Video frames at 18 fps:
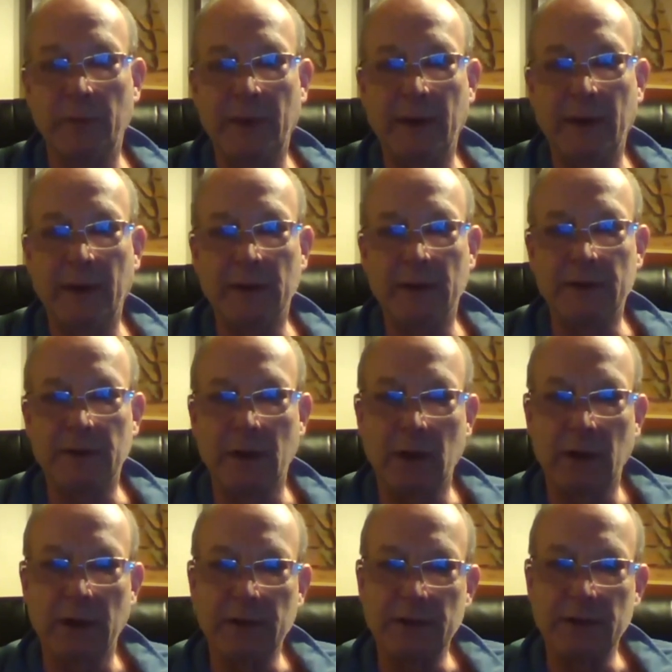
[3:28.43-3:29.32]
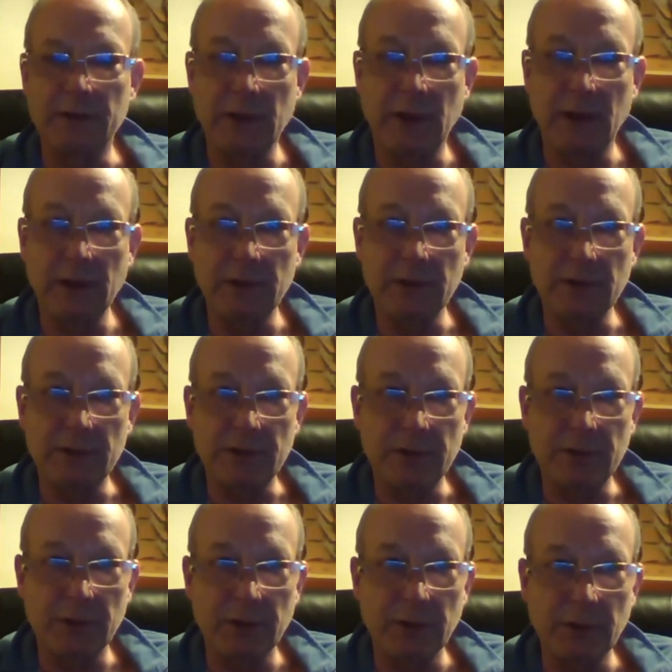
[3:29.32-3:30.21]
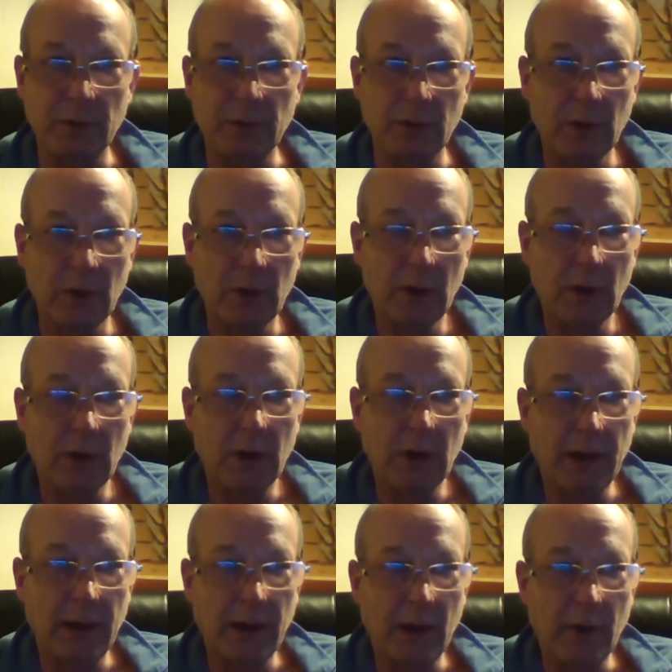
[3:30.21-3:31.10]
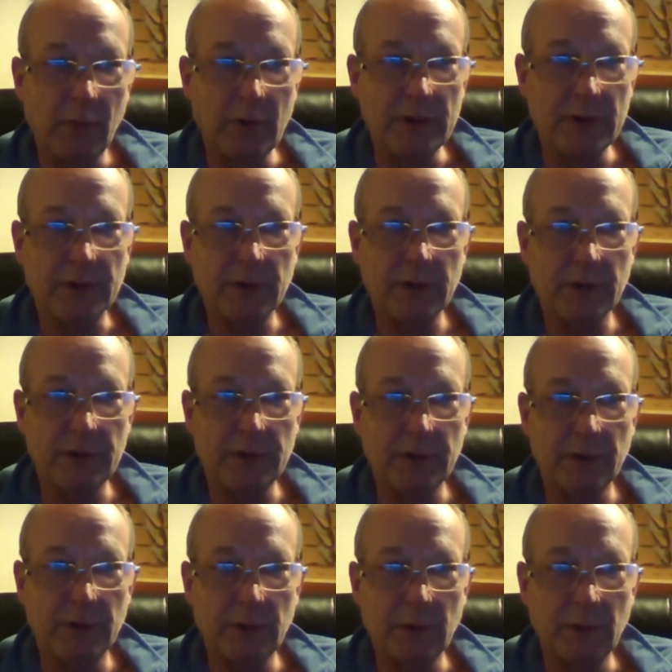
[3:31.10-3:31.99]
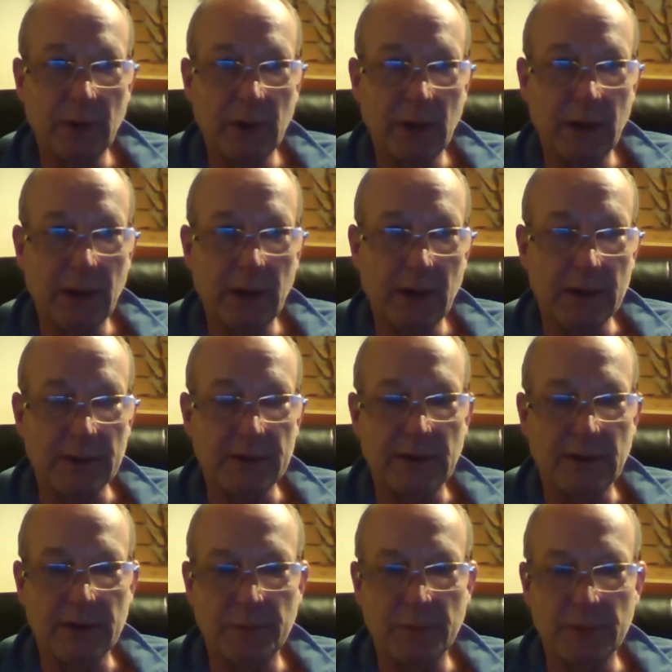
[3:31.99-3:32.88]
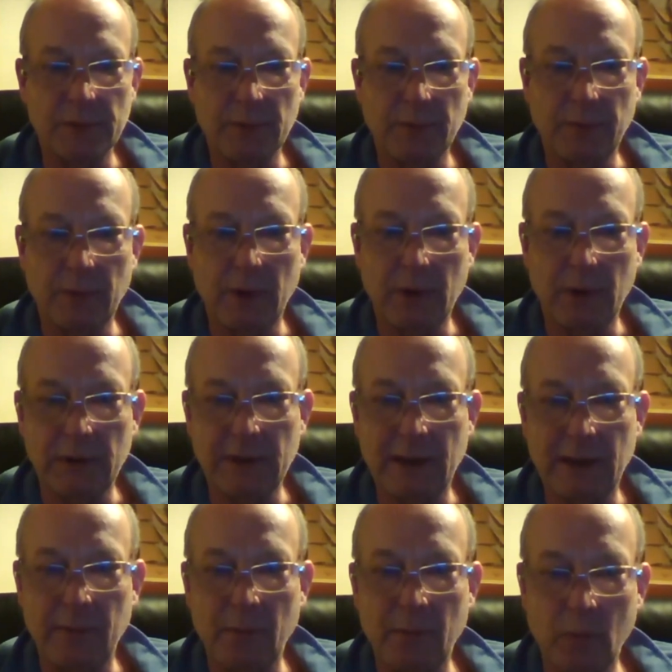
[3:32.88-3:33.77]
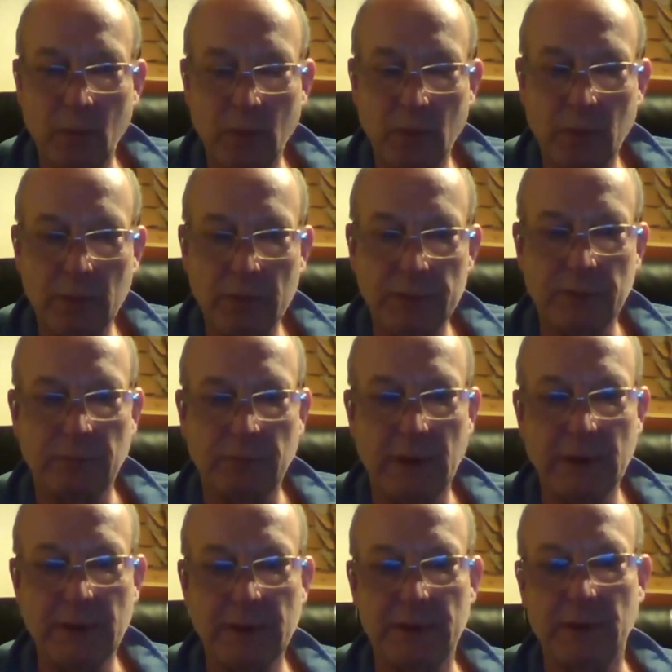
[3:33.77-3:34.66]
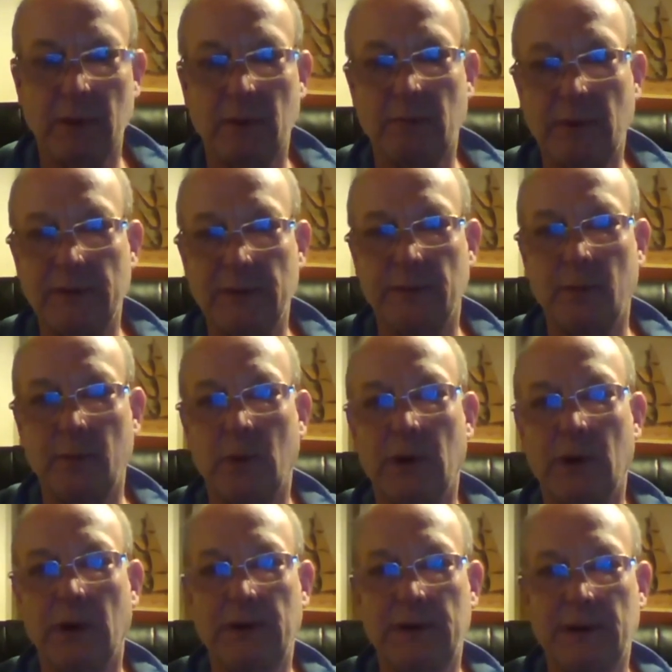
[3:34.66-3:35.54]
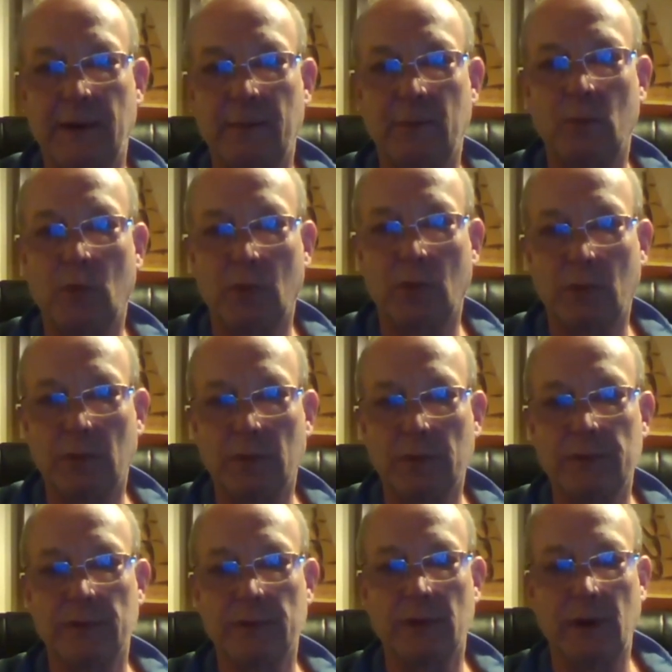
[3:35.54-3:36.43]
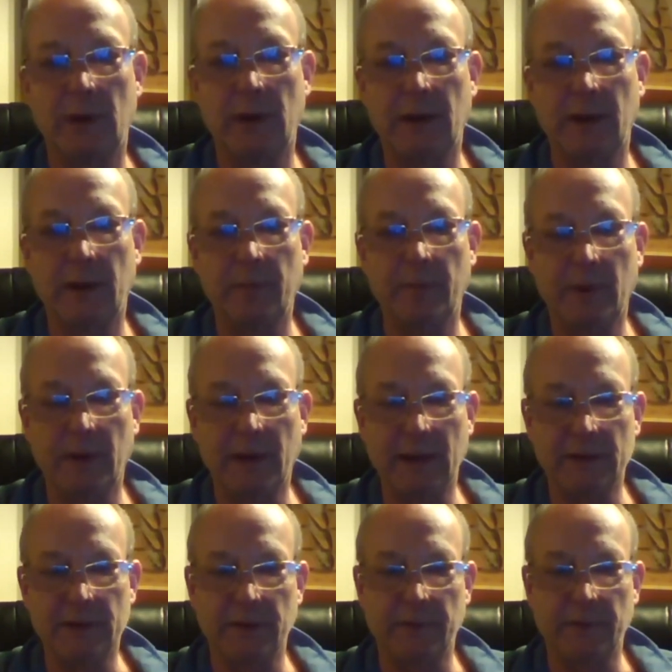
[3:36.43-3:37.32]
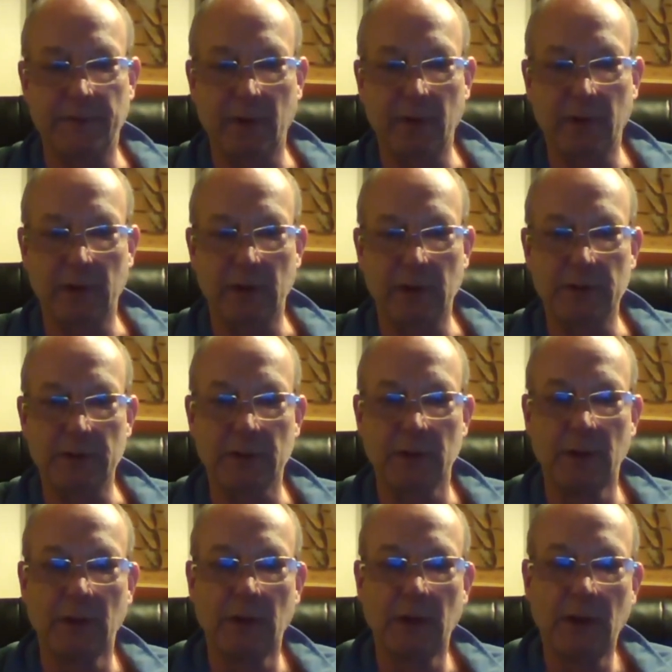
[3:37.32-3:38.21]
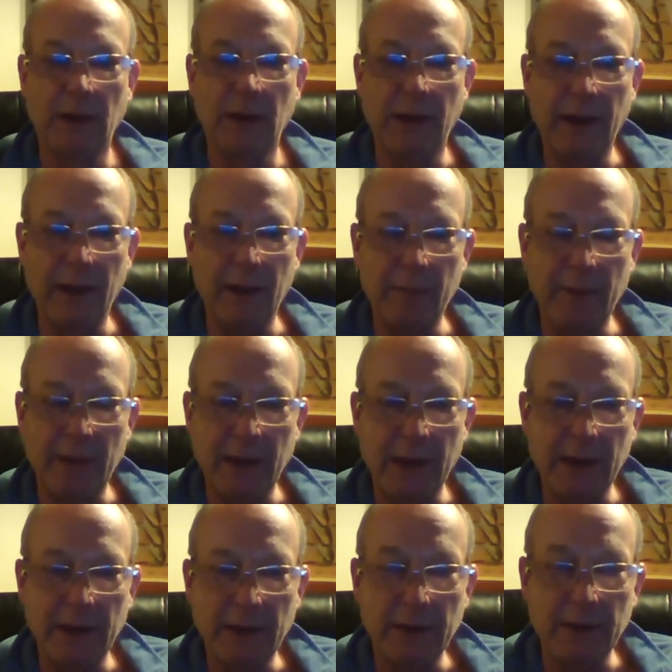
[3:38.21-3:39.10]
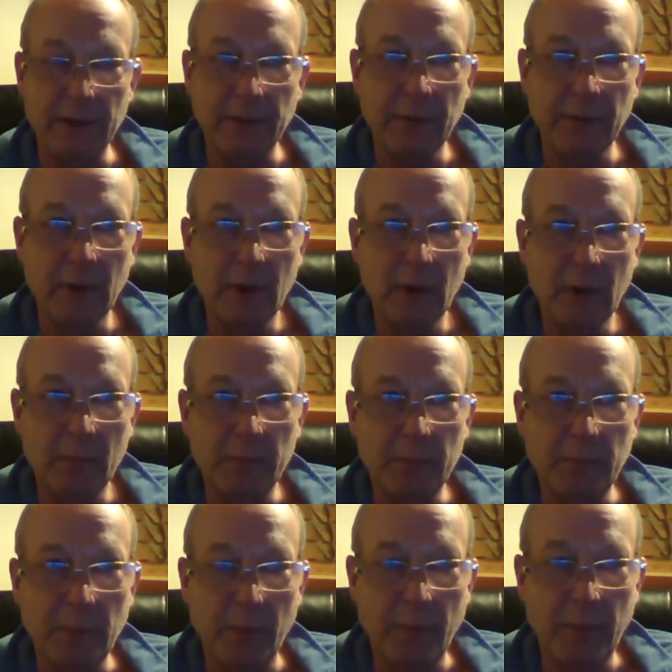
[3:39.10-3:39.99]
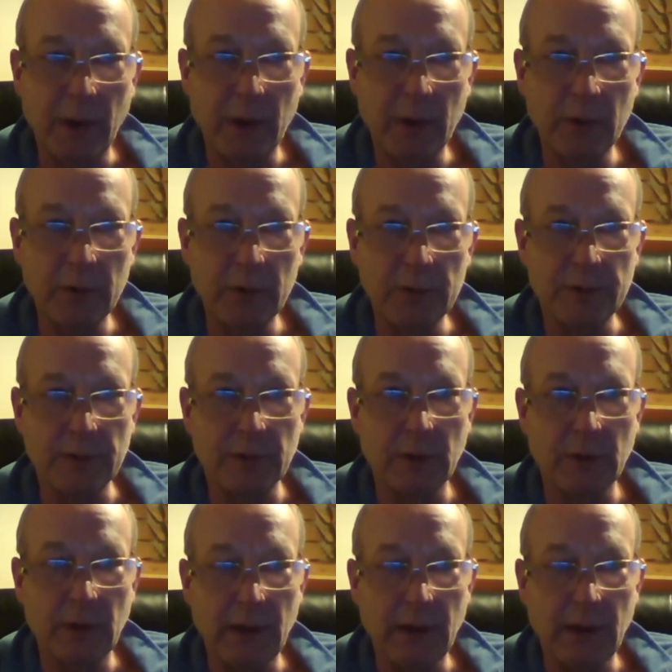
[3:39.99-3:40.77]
about tonight is changes to risk to assessments of dam walls, raised reservoir dam walls. That's the focus. And proposed